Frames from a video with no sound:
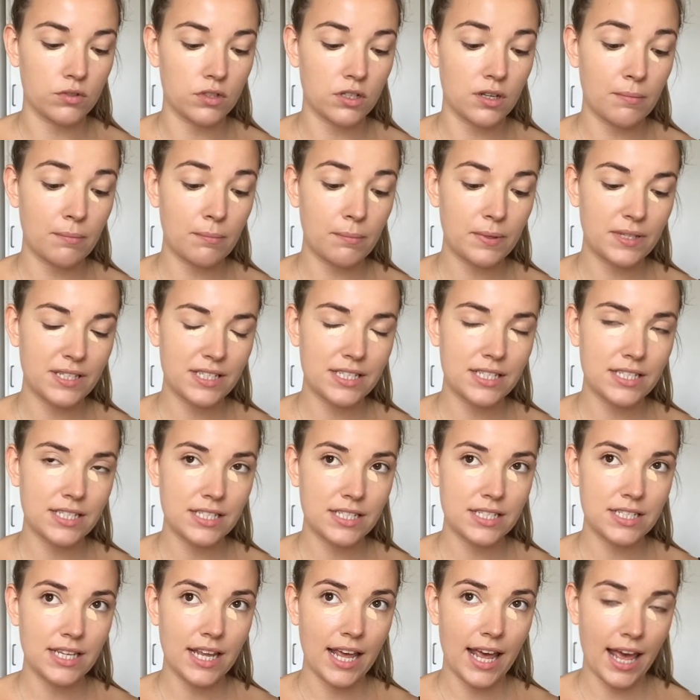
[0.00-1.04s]
Number
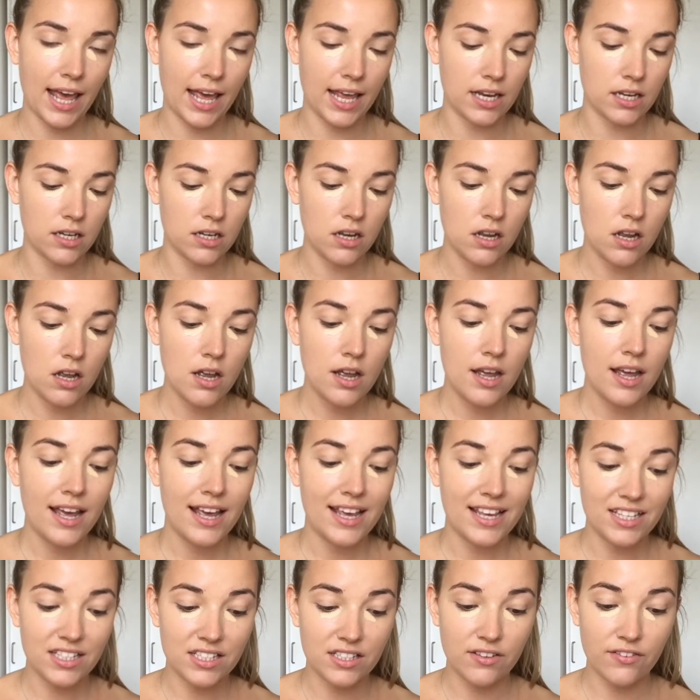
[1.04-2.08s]
10
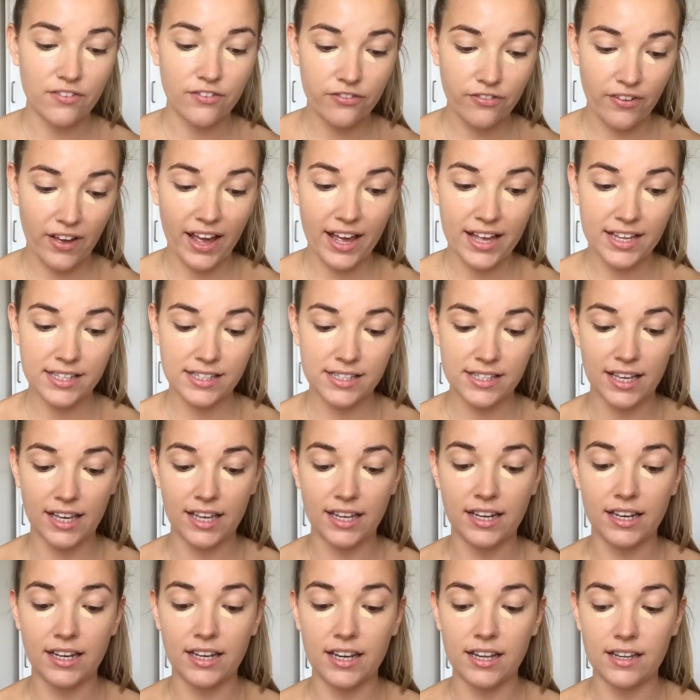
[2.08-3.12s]
is fair skin,
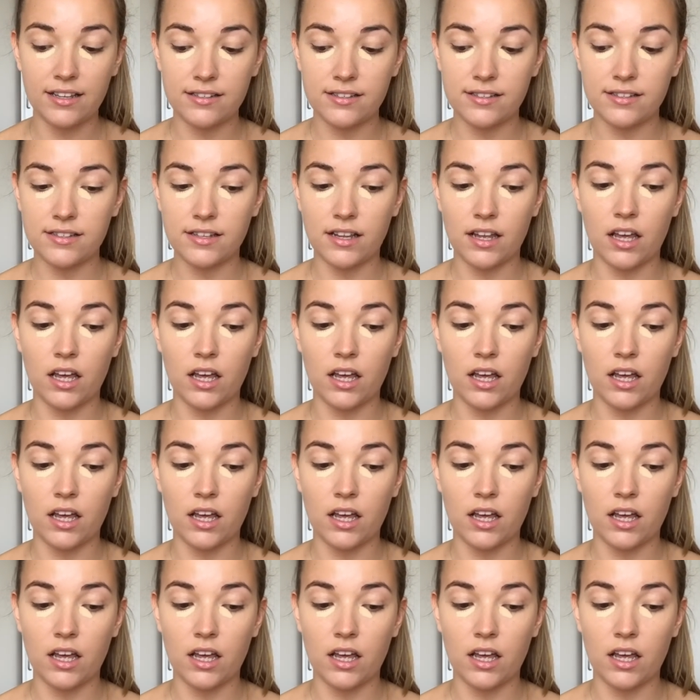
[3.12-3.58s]
and it's